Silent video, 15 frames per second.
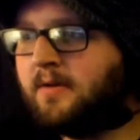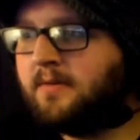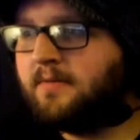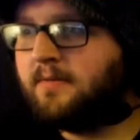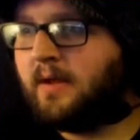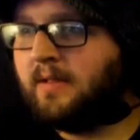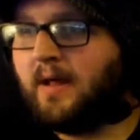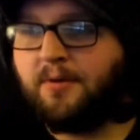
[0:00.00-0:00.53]

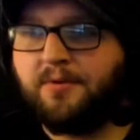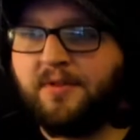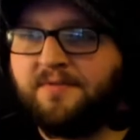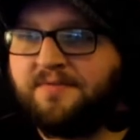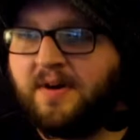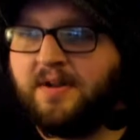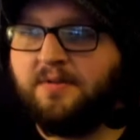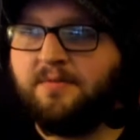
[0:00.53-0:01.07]
along with a
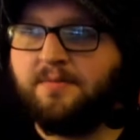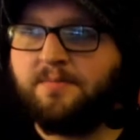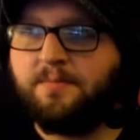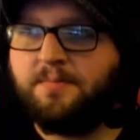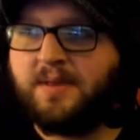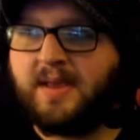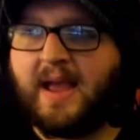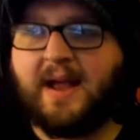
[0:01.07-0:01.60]
fun
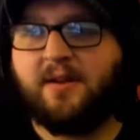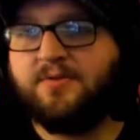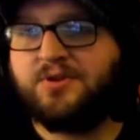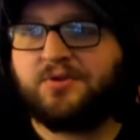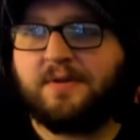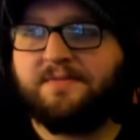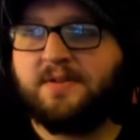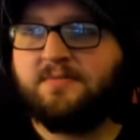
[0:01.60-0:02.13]

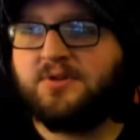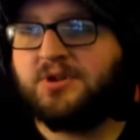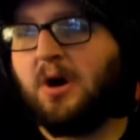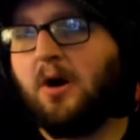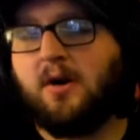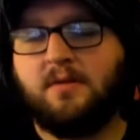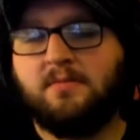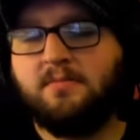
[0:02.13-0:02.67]
piano-driven
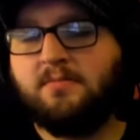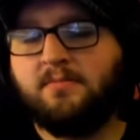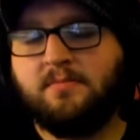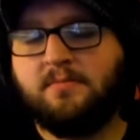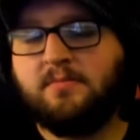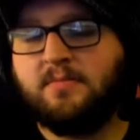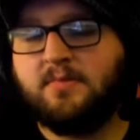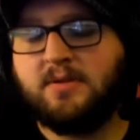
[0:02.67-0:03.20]
chart.
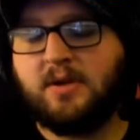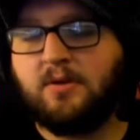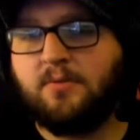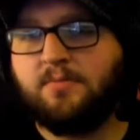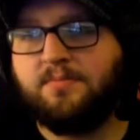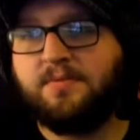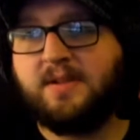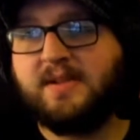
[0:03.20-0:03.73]

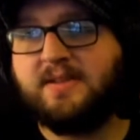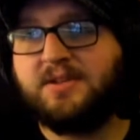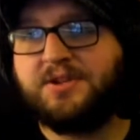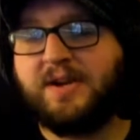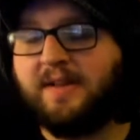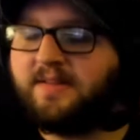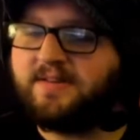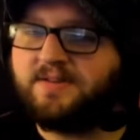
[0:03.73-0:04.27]
So please
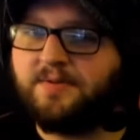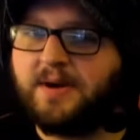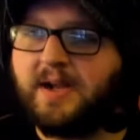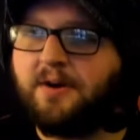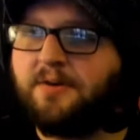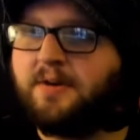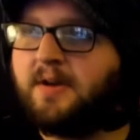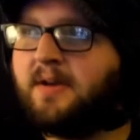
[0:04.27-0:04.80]
check this one
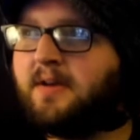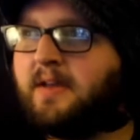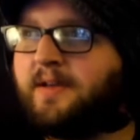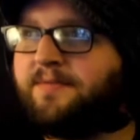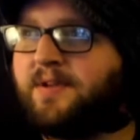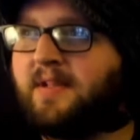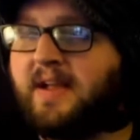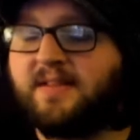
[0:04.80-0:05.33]
out.
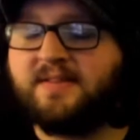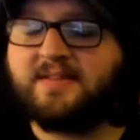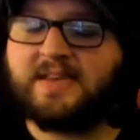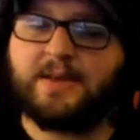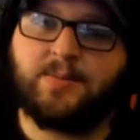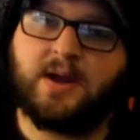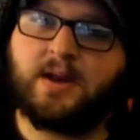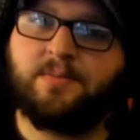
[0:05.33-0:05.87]
If you like the
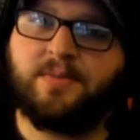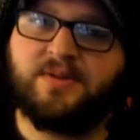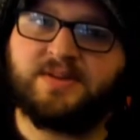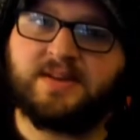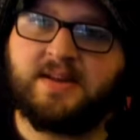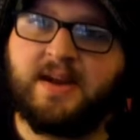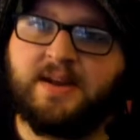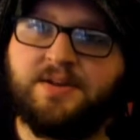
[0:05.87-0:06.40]
same kind of
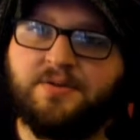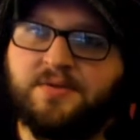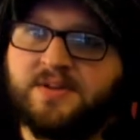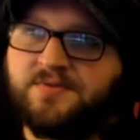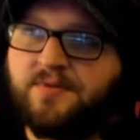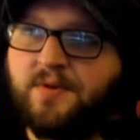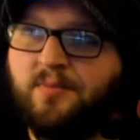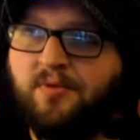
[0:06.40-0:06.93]
music I do,
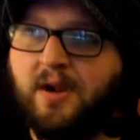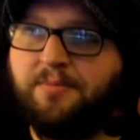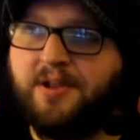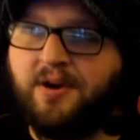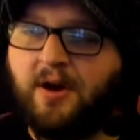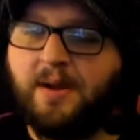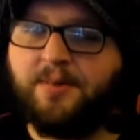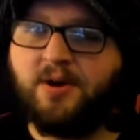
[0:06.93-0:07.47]
this one will probably
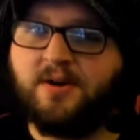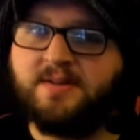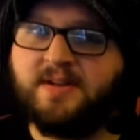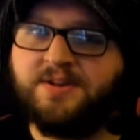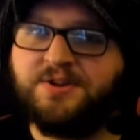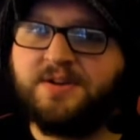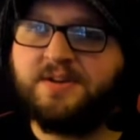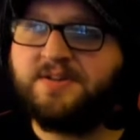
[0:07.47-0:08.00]
grab your
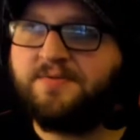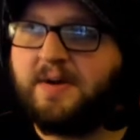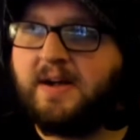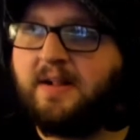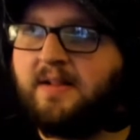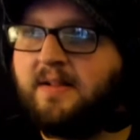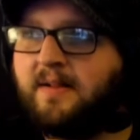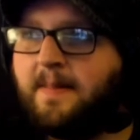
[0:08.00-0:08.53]
attention as
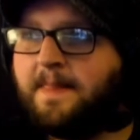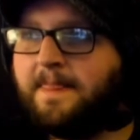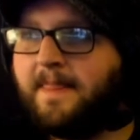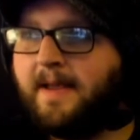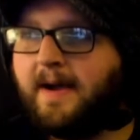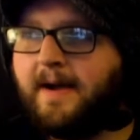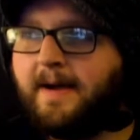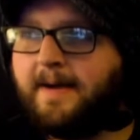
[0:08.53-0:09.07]
well.
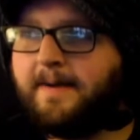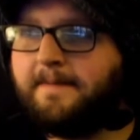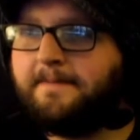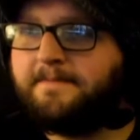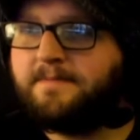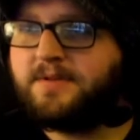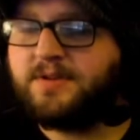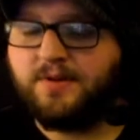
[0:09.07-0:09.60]

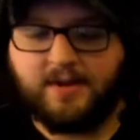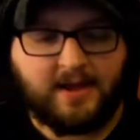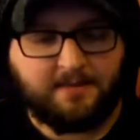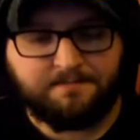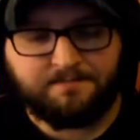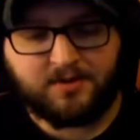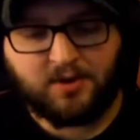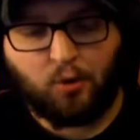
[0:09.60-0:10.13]
So yeah,
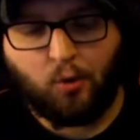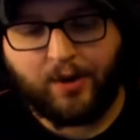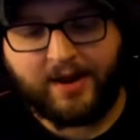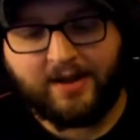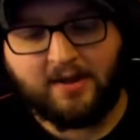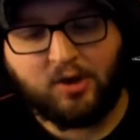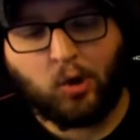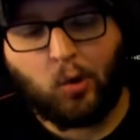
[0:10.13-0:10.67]

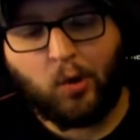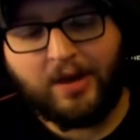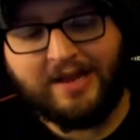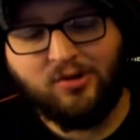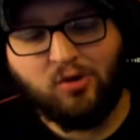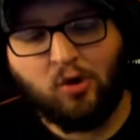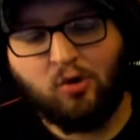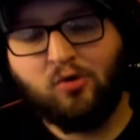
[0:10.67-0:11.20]
Koi
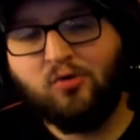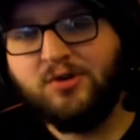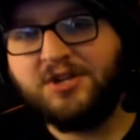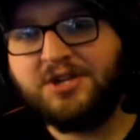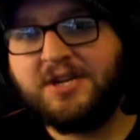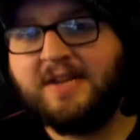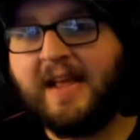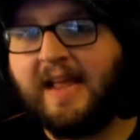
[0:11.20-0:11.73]
no
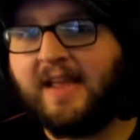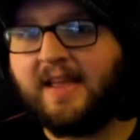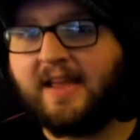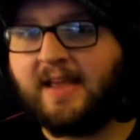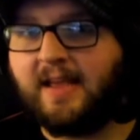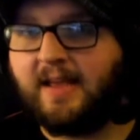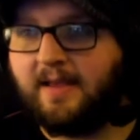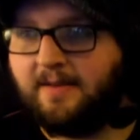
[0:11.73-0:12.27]

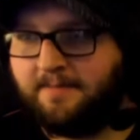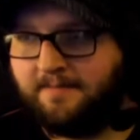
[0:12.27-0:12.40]
Shadanki.